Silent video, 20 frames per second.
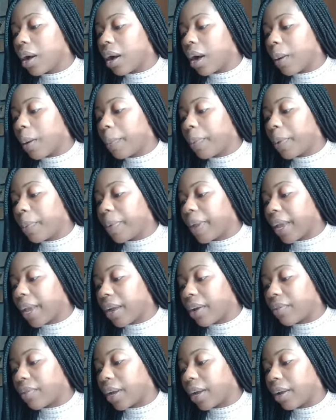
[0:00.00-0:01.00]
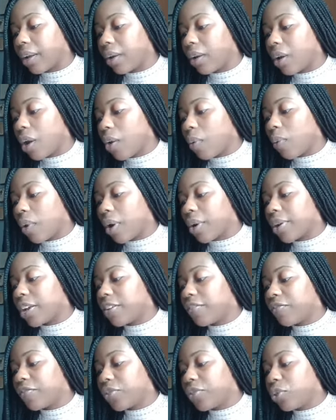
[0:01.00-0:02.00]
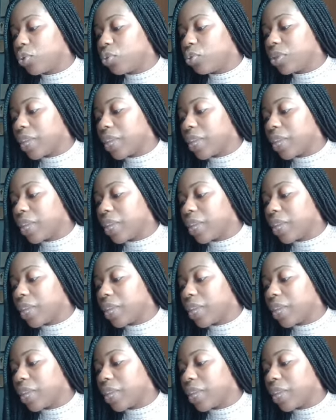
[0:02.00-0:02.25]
a preparing, wherein few,